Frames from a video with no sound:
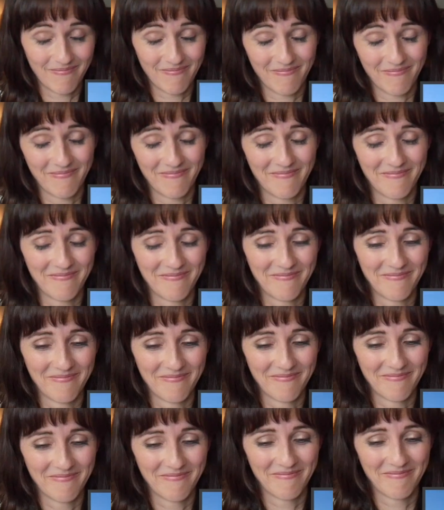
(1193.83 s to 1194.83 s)

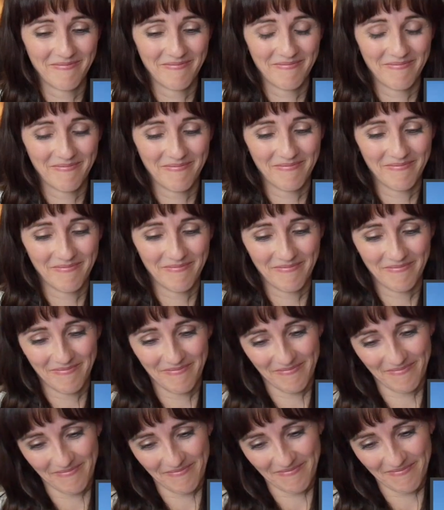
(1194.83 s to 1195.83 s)

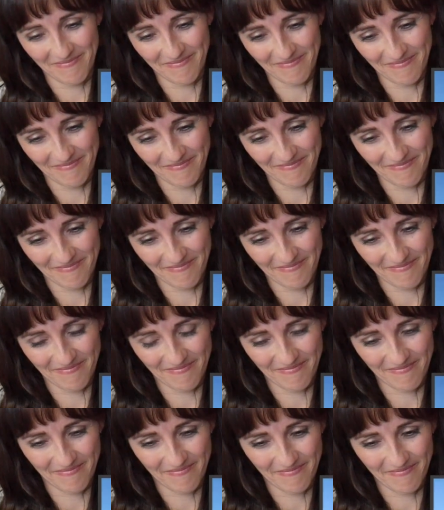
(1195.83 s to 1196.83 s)

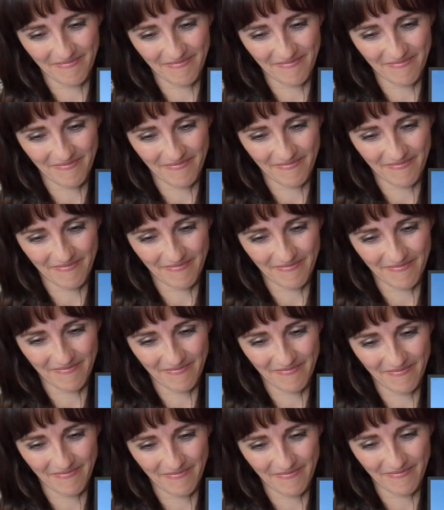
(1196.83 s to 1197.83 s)

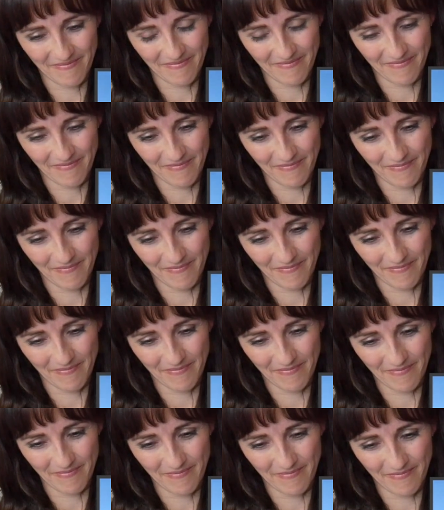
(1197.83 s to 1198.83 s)

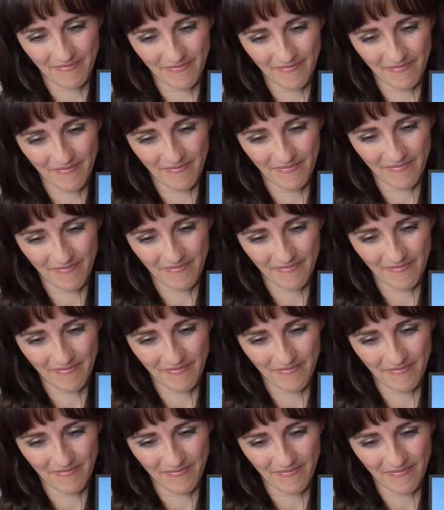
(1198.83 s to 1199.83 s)

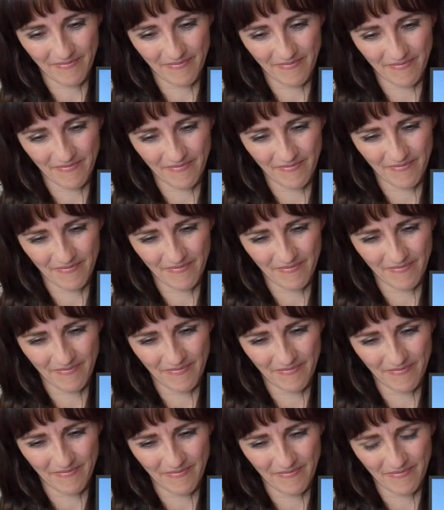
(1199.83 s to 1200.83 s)

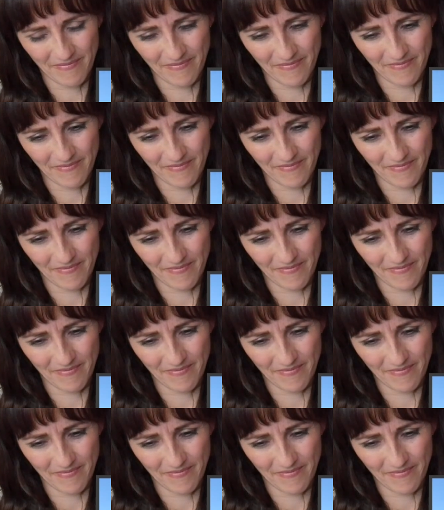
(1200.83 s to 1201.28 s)
No words are spoken by the person on screen.